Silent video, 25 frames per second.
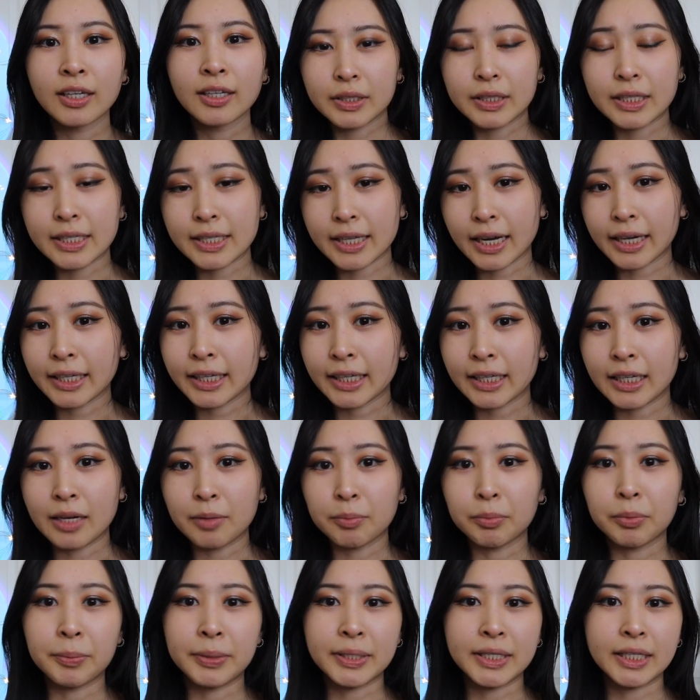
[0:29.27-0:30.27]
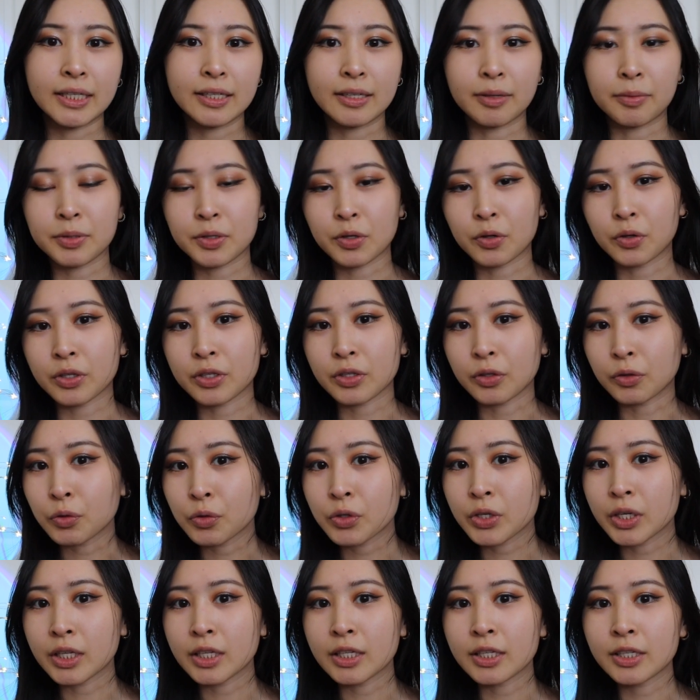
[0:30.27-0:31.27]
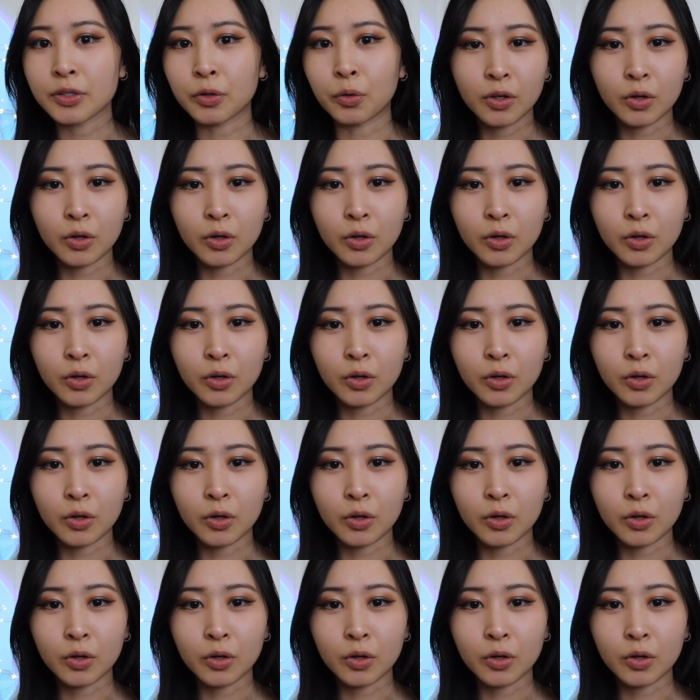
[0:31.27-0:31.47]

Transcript: designing and implementing cybersecurity solutions,